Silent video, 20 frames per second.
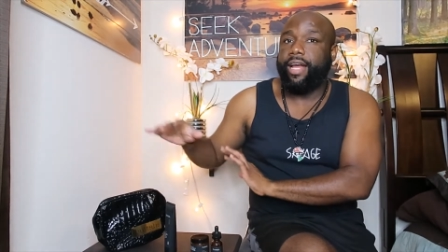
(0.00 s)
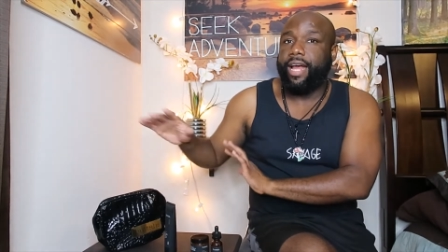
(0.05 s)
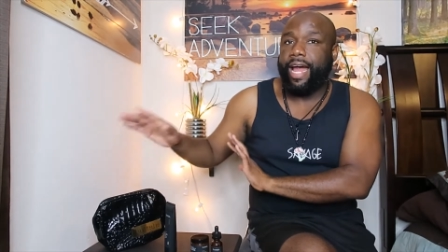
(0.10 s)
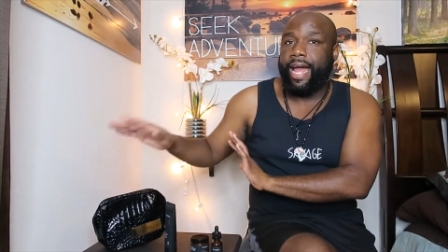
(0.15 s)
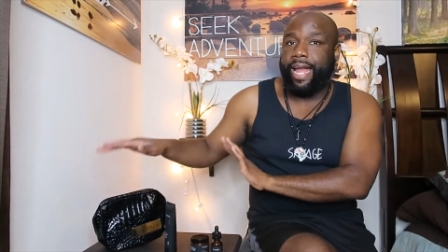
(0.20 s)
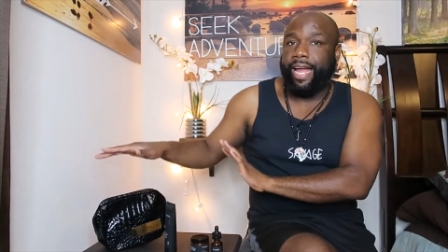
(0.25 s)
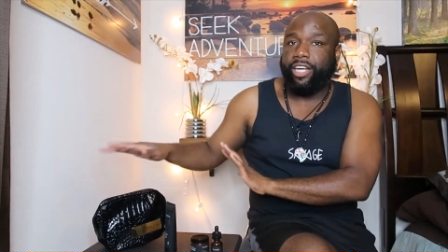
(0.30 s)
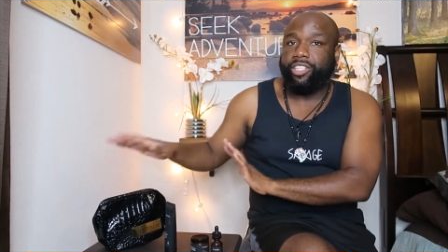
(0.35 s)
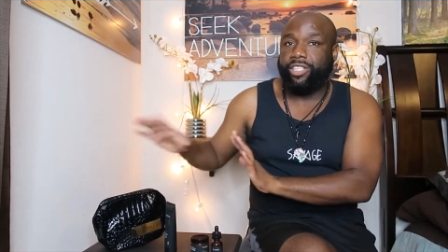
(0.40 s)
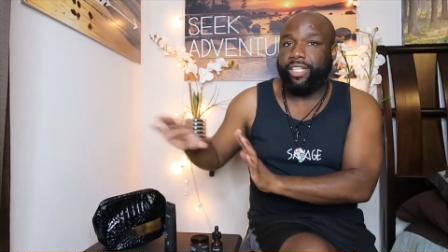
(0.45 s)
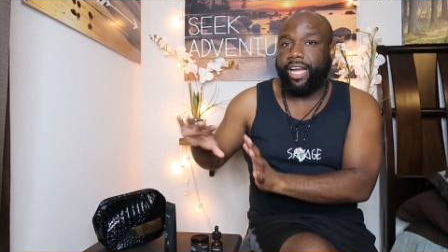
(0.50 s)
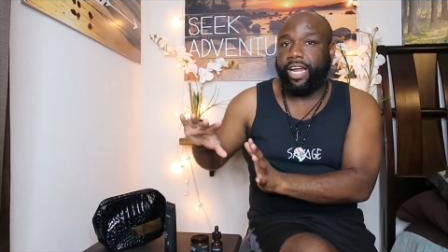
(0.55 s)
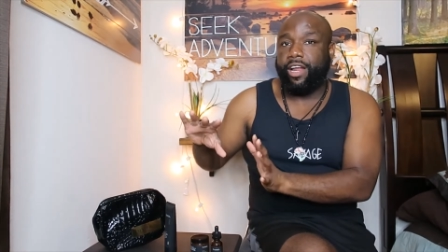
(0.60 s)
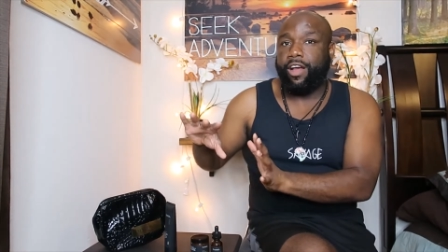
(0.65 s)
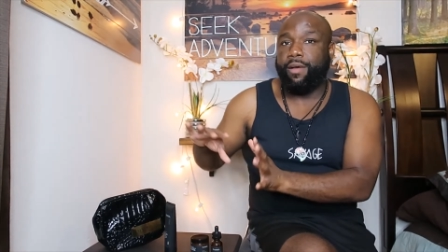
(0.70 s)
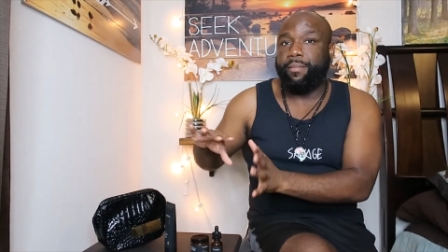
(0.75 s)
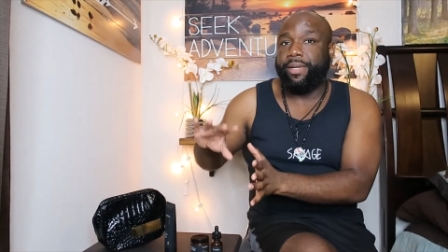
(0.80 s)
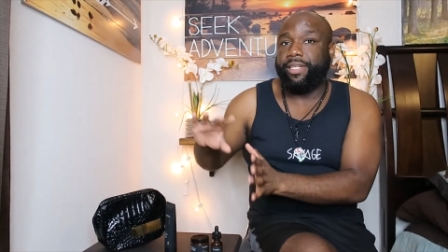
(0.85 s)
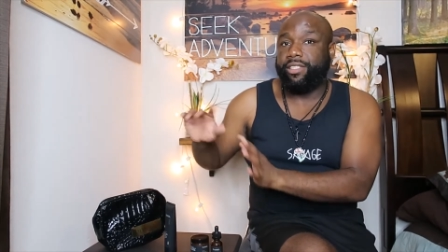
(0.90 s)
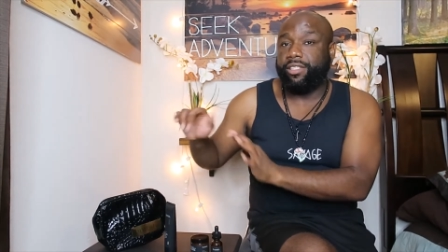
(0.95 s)
I actually got
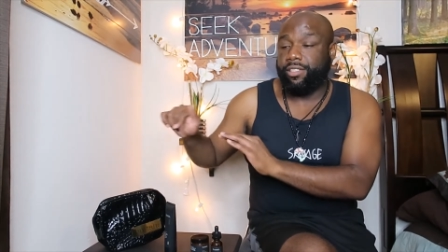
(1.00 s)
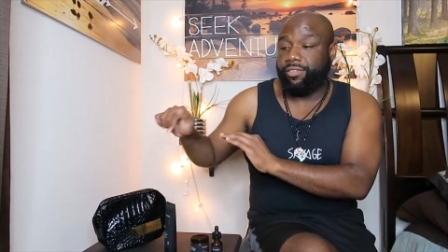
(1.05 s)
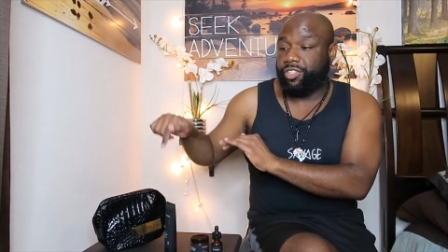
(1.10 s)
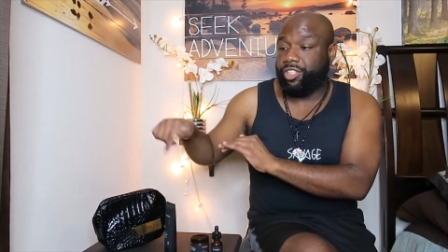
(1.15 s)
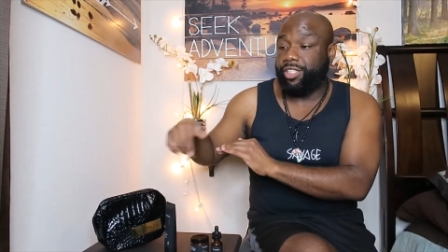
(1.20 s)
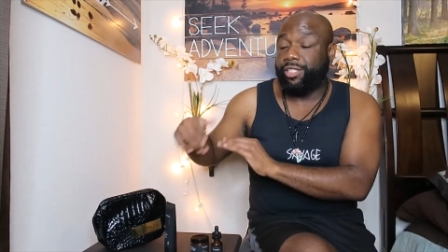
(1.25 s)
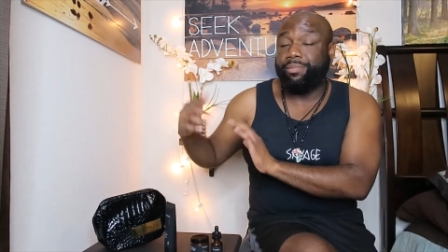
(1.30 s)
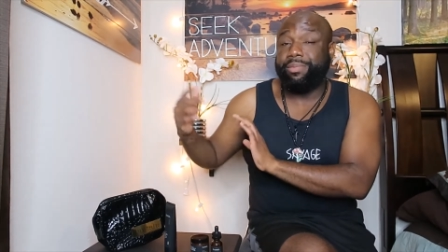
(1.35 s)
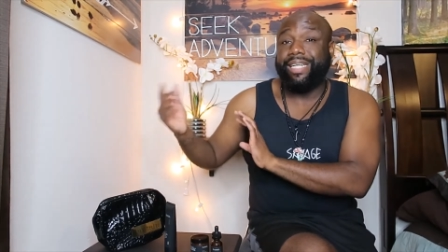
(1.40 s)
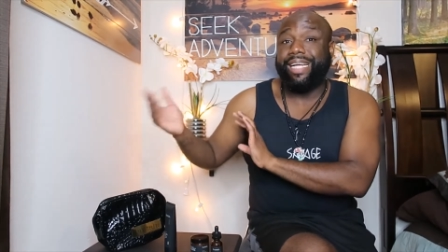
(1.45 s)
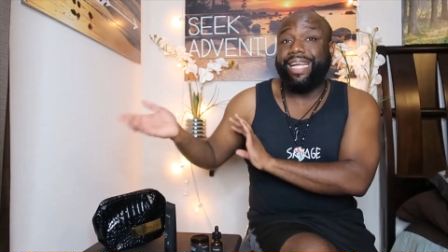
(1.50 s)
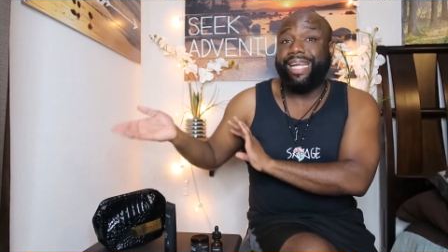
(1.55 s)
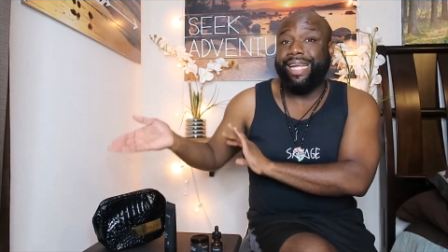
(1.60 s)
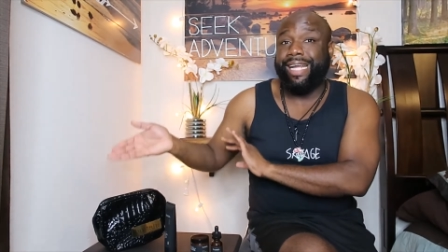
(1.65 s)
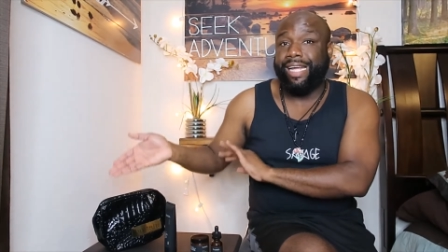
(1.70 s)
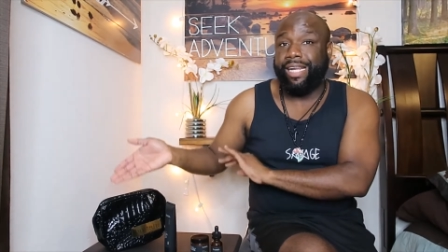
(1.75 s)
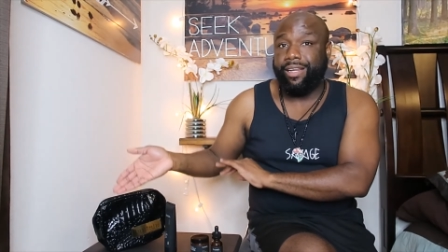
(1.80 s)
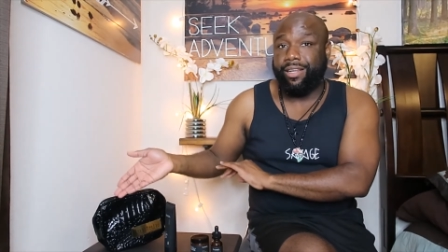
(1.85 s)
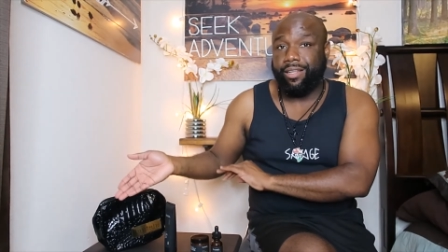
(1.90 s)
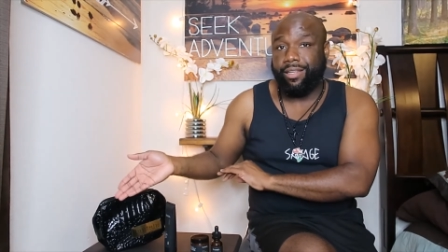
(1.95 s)
all my stuff shipped
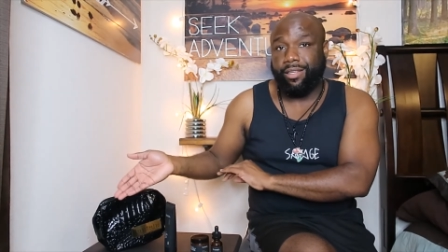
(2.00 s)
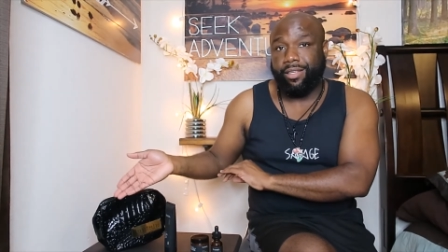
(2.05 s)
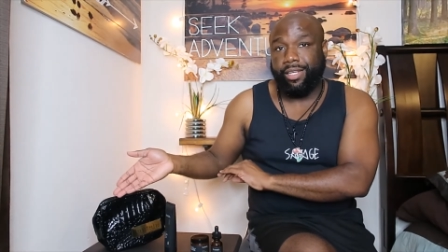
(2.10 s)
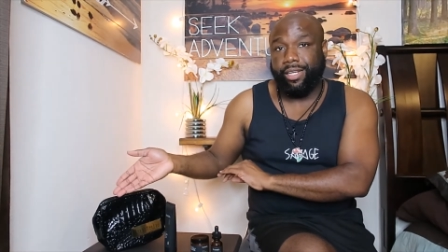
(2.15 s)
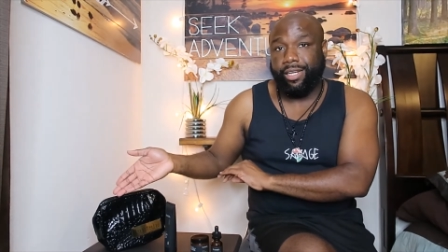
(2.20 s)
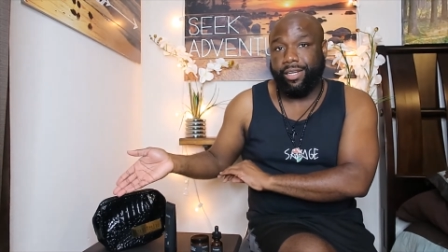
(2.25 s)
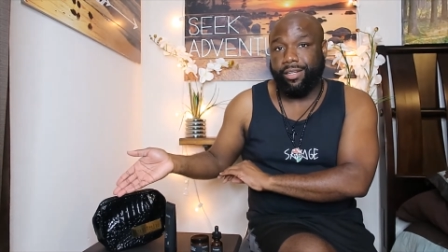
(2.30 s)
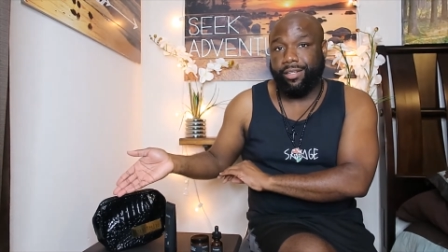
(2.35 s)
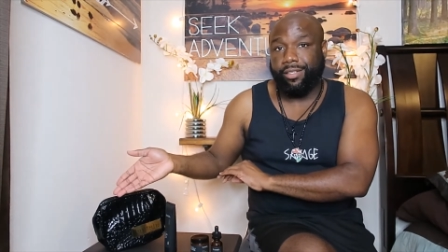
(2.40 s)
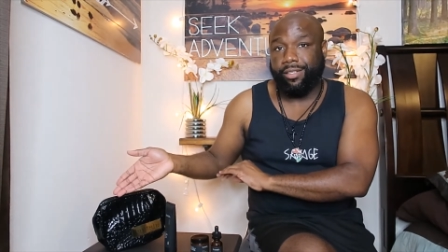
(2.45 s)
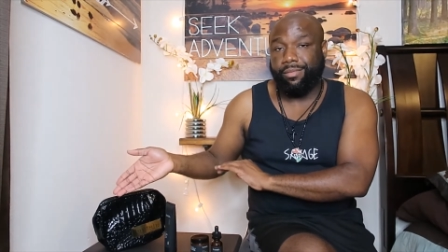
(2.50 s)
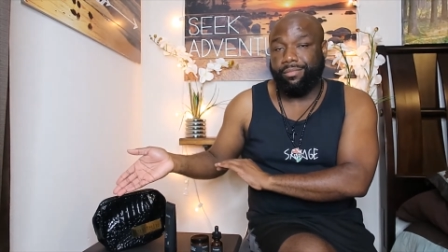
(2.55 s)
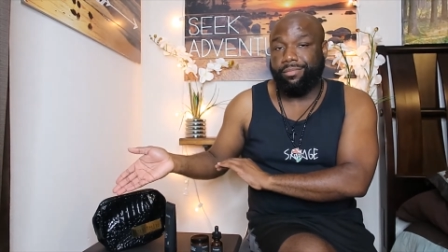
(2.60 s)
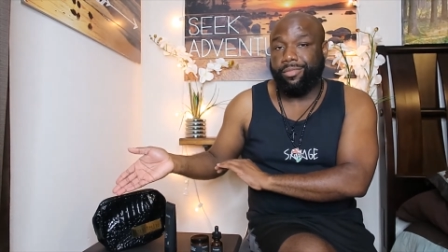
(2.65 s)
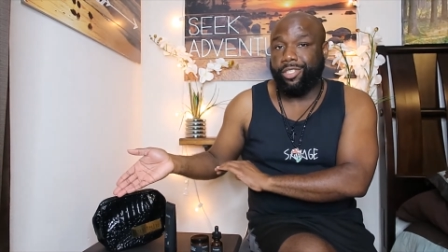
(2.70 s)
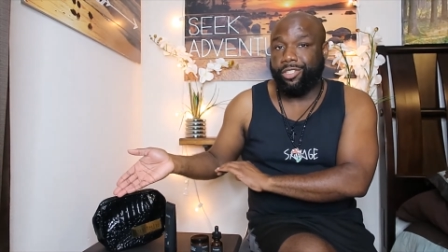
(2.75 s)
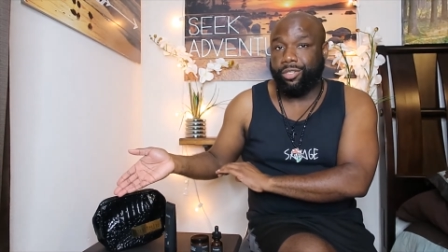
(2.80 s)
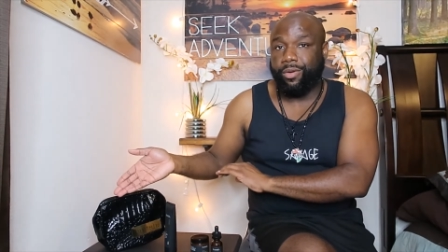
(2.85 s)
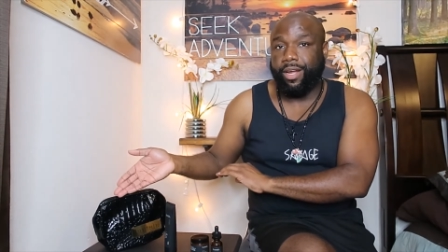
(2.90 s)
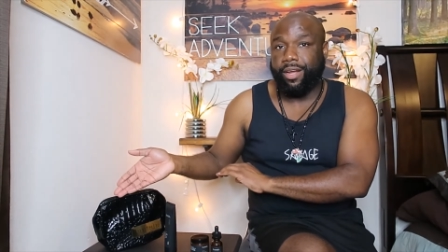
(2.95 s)
in the um,
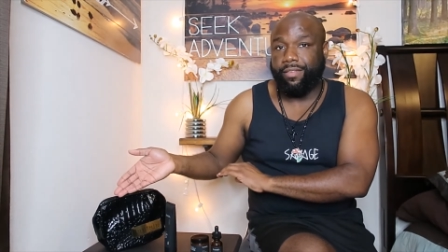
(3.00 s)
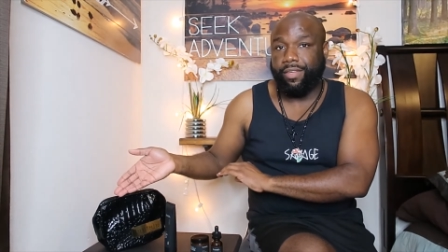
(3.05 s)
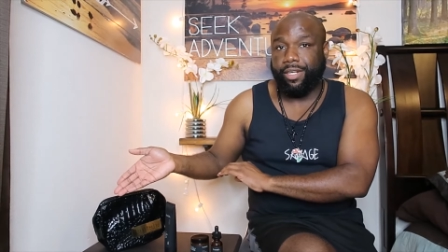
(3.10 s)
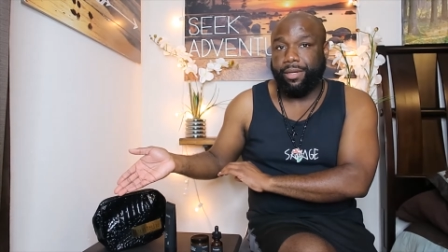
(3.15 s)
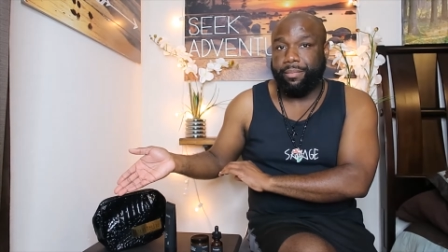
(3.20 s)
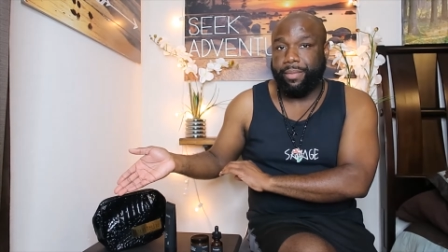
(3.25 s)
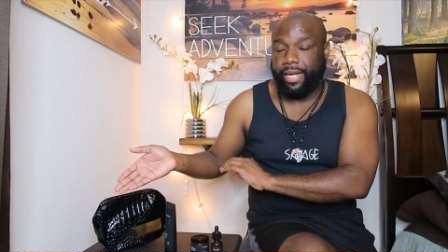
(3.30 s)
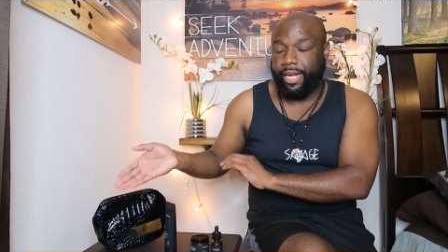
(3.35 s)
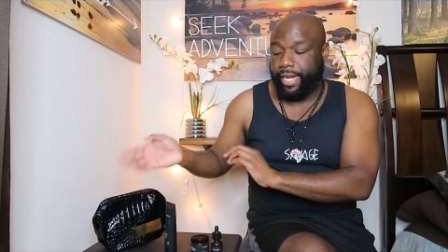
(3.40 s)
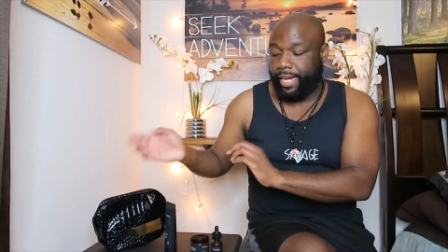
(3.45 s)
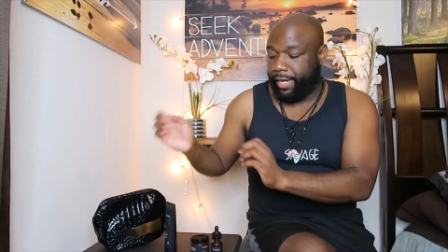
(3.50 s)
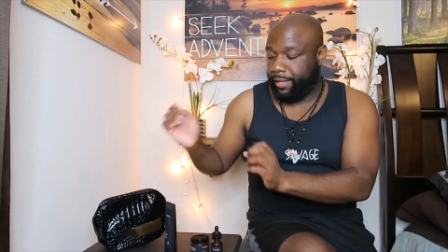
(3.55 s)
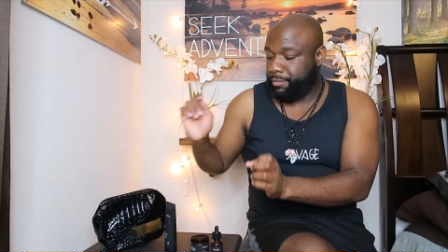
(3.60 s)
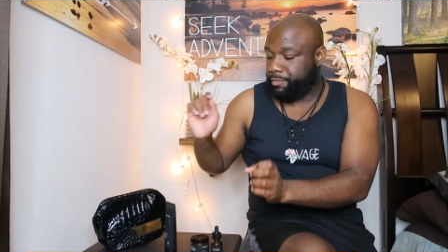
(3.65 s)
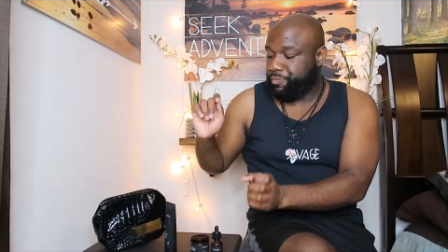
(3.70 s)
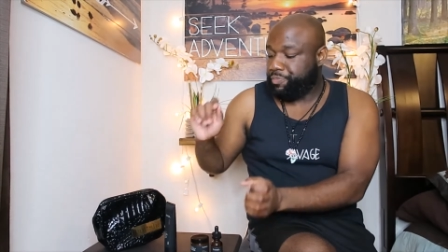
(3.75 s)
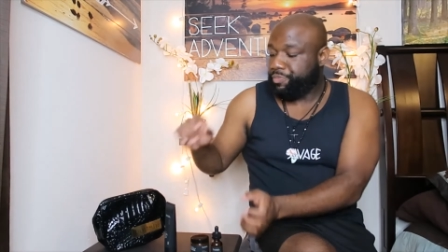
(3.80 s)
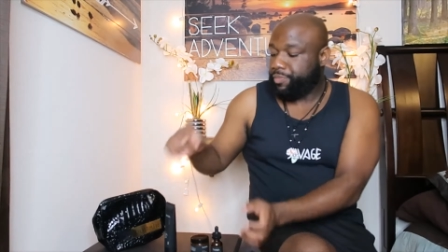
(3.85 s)
the traveling bag.